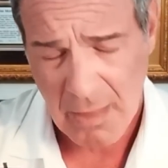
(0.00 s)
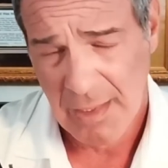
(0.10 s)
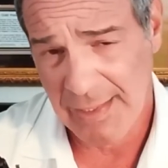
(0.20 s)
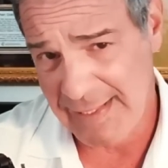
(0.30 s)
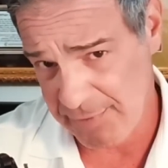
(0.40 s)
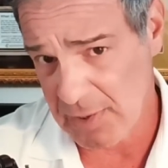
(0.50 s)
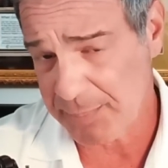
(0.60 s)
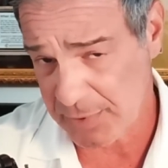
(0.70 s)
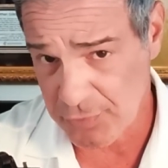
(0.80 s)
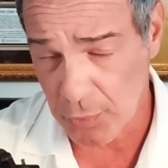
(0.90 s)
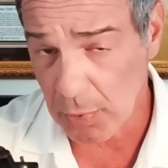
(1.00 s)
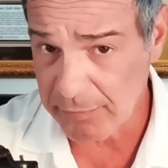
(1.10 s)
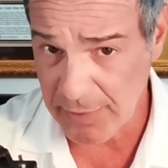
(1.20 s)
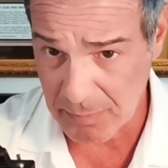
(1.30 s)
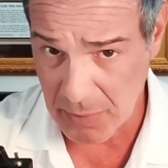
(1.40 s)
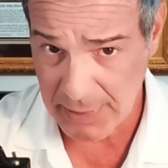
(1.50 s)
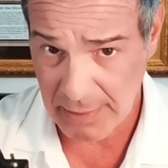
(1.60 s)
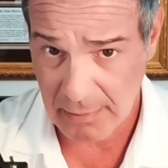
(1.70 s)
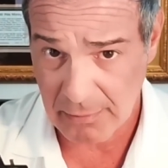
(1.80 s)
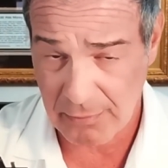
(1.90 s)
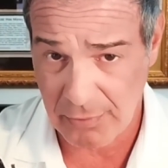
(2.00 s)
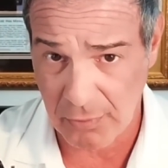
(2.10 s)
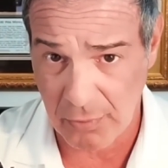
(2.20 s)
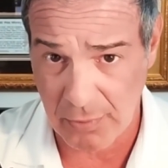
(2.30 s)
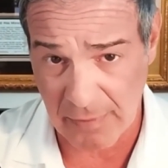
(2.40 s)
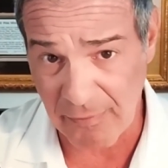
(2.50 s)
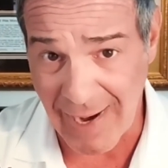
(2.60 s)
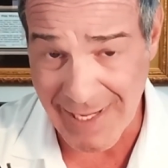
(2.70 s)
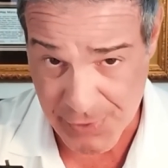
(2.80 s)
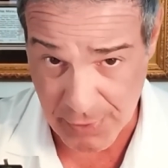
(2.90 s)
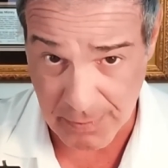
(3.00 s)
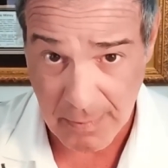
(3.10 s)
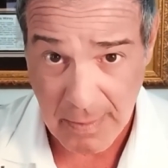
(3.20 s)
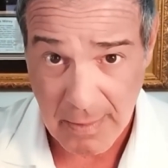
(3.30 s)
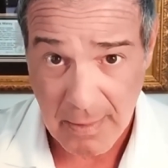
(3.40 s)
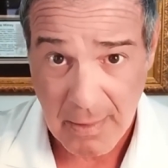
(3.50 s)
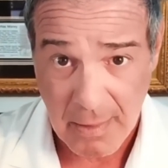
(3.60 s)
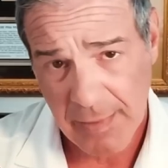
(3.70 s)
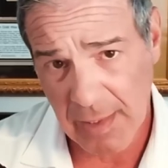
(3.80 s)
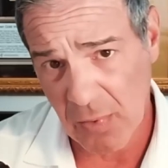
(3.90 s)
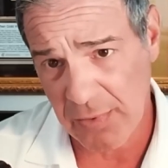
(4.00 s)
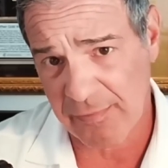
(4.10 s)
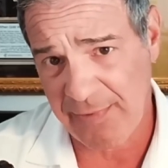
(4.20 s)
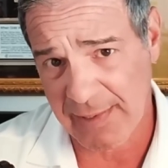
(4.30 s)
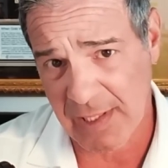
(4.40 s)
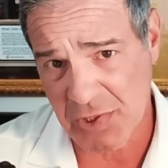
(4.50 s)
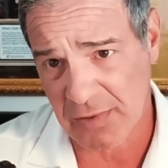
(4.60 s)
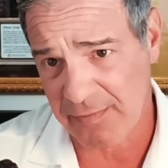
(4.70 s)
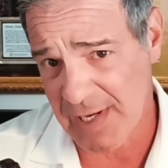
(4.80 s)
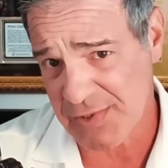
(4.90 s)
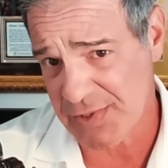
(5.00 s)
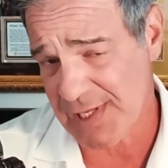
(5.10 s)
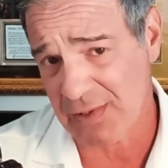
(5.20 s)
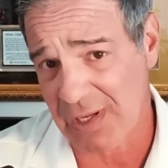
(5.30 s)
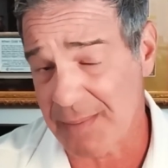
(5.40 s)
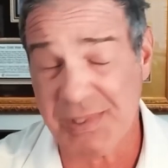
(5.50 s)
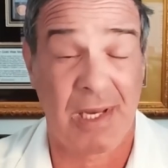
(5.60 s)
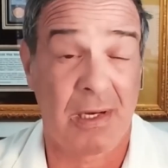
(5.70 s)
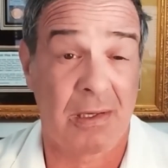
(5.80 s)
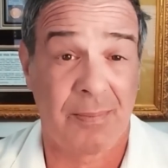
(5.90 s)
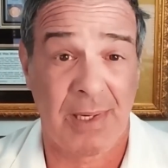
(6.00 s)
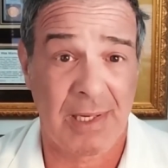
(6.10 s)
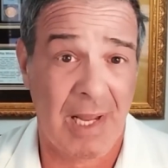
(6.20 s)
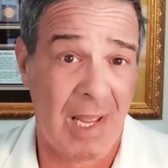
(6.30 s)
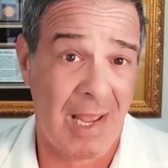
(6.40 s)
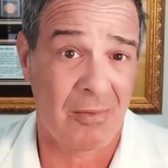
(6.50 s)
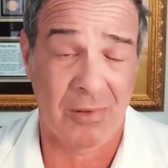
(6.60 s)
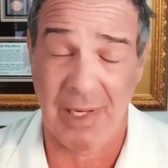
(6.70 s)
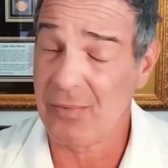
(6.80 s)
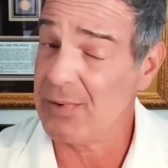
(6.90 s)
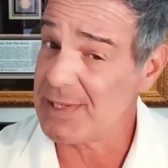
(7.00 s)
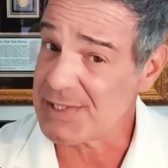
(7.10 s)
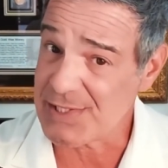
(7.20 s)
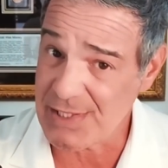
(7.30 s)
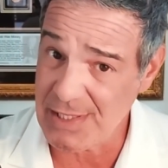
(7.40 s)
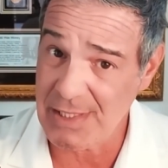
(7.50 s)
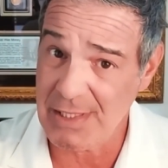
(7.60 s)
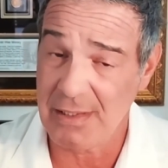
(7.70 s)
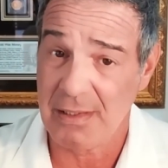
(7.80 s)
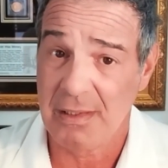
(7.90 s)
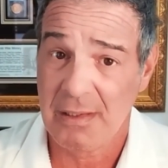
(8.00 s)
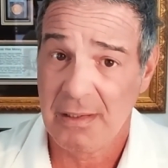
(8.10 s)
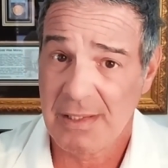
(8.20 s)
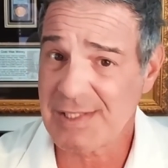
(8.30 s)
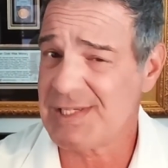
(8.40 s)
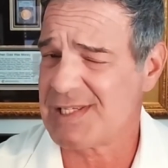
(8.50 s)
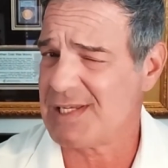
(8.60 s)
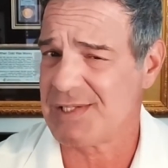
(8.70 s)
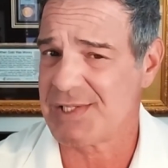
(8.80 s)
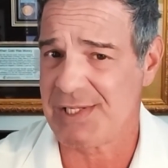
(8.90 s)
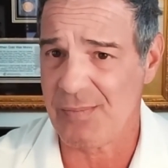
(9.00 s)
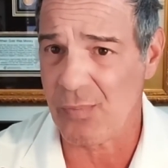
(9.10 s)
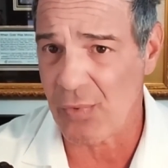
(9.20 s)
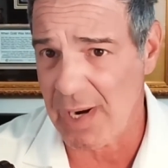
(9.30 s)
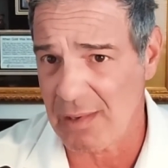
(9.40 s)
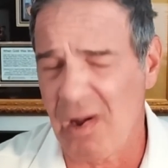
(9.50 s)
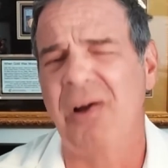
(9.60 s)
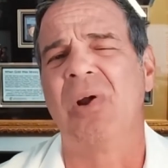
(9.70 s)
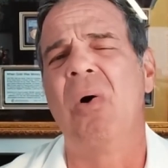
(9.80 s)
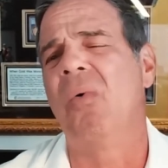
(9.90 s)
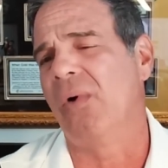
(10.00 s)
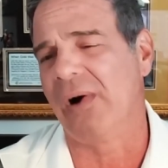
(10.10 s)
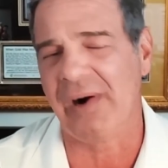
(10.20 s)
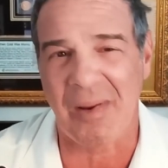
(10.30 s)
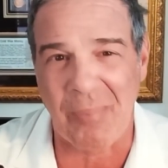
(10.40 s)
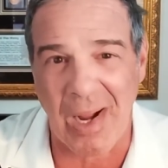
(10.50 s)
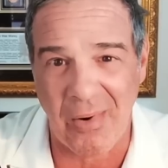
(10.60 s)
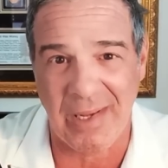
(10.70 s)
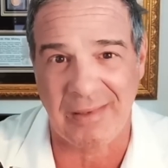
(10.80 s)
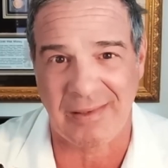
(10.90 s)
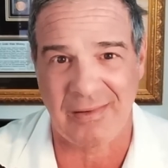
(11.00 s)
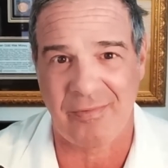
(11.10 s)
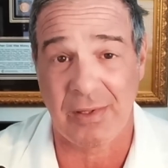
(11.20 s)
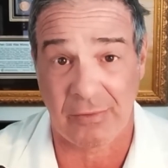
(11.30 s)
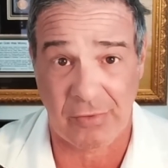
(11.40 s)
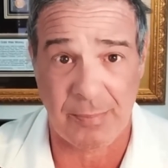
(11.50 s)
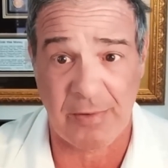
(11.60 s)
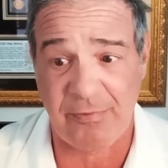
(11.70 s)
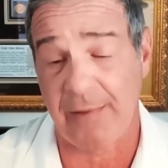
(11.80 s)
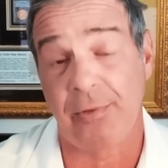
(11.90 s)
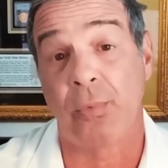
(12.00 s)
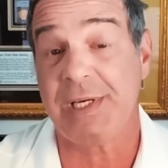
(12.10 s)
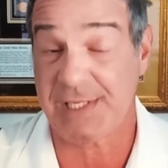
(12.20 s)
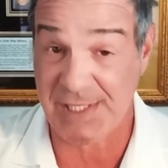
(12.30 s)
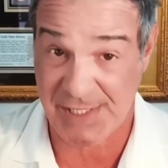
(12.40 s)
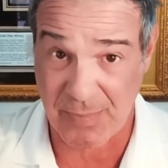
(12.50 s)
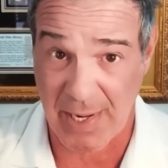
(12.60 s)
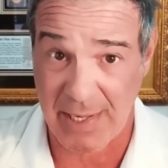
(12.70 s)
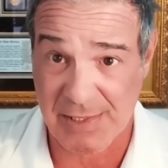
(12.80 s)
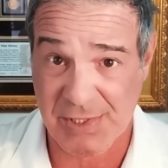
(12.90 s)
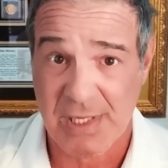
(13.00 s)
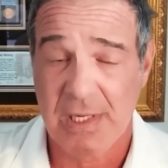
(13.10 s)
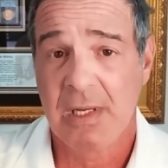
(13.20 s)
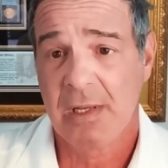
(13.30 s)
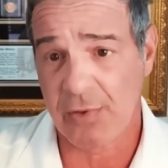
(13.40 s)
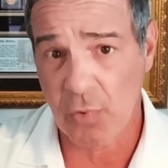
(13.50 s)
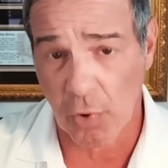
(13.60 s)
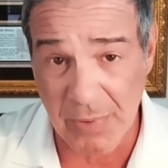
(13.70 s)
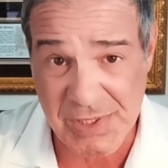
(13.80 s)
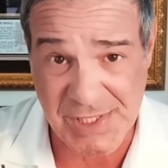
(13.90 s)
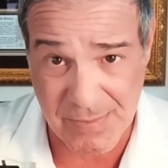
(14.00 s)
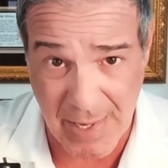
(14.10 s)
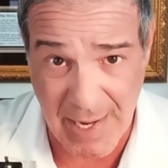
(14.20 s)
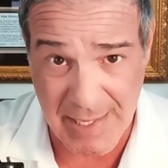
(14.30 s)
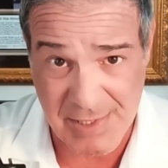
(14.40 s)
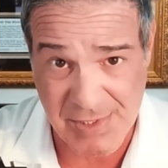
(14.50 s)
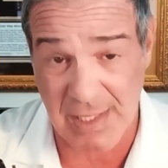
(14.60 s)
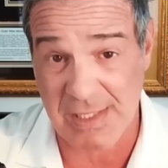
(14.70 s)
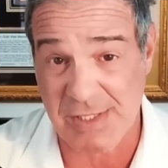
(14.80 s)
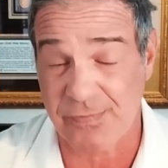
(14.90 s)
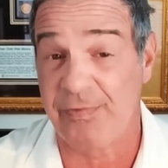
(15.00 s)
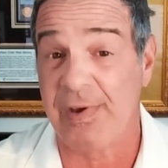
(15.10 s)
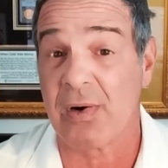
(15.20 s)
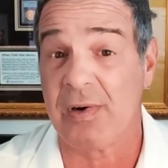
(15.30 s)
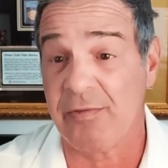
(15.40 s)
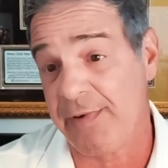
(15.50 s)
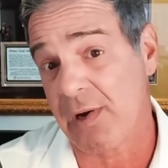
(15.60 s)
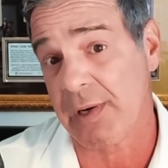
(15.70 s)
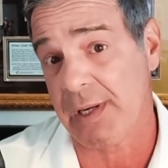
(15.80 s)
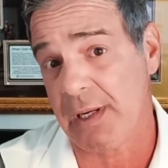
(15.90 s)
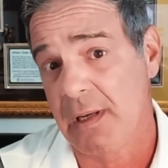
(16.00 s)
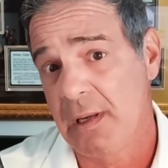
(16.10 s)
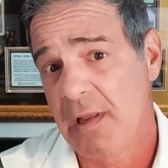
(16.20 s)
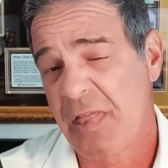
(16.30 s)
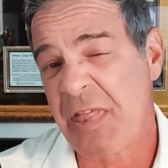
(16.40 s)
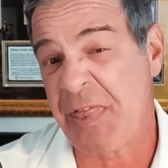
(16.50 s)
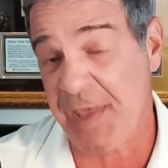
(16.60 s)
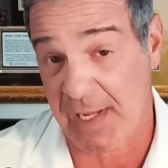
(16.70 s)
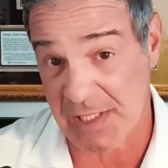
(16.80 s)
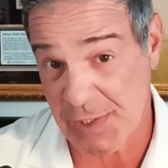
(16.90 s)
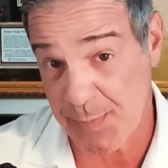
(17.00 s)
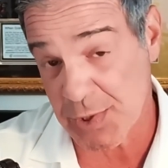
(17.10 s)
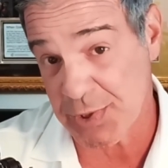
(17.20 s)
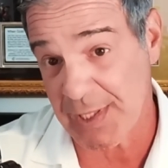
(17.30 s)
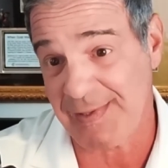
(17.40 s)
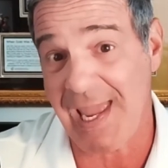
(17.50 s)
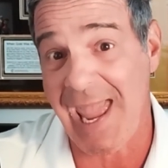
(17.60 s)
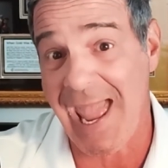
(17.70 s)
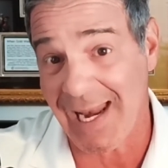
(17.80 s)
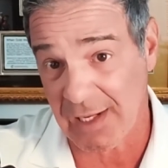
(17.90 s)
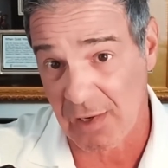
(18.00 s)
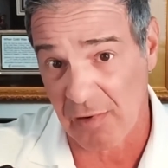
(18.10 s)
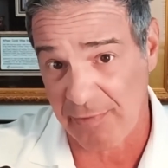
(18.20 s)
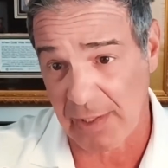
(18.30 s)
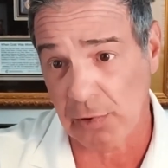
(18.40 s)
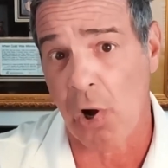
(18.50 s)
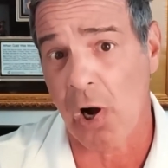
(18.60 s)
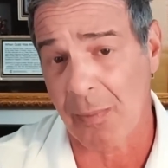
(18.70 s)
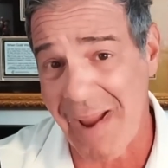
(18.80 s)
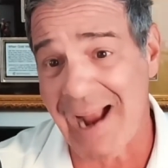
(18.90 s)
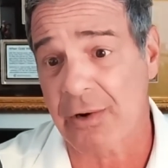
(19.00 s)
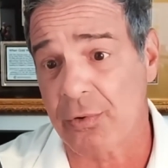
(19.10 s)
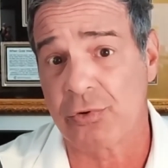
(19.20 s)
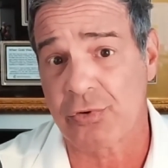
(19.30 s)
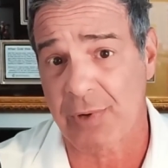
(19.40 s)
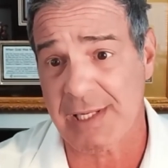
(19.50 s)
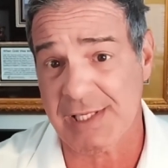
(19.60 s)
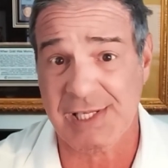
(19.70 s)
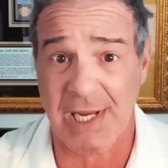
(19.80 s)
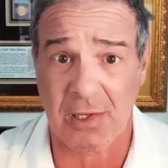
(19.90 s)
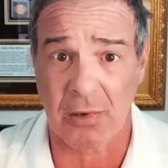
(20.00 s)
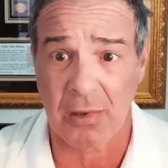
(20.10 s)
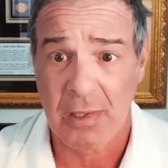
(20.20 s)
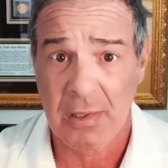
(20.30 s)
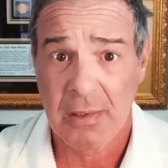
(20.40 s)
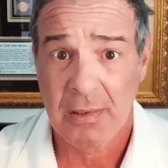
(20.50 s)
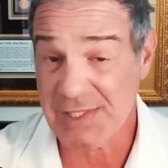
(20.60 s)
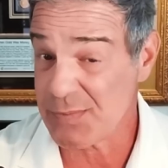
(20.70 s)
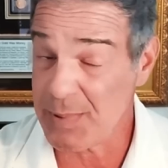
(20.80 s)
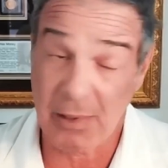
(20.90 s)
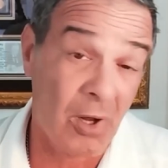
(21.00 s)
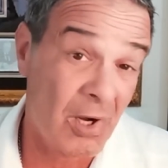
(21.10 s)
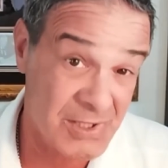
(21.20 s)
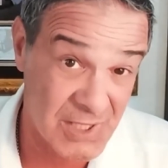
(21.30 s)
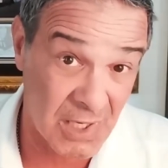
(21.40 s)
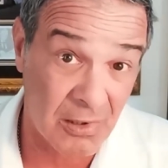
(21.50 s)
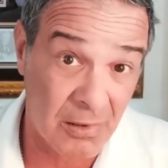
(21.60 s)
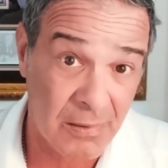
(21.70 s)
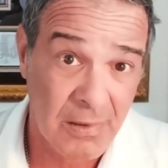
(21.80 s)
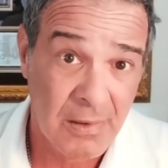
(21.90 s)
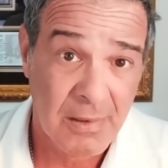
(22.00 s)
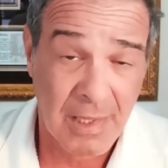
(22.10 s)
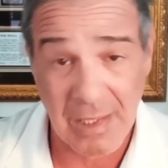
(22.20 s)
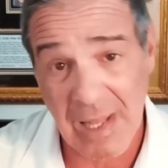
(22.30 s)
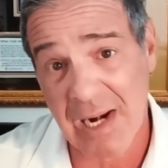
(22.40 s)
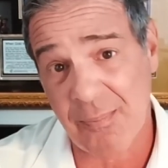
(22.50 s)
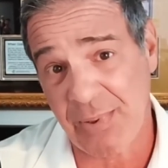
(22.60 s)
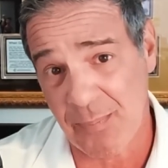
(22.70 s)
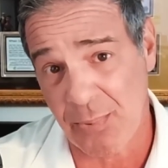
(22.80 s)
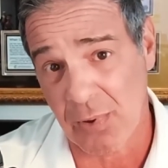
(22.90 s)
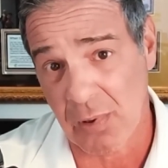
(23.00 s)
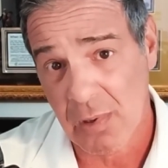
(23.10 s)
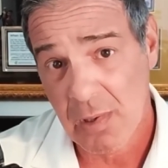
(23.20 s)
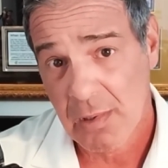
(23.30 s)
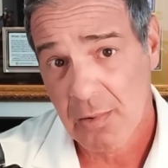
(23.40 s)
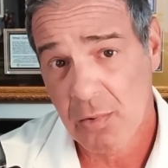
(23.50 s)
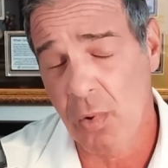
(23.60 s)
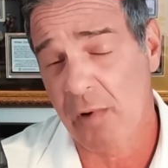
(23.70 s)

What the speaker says: given up control of their money to an advisor. They go to their financial advisor and say, look, I'm scared, man. I don't like what I see. This just doesn't seem right. Oh, don't worry about it. Everything's going to be fine. The recency bias, the normalcy bias, that is very, very thick, especially at the end of a long macro trend cycle. This has been a long cycle. And a lot of people who are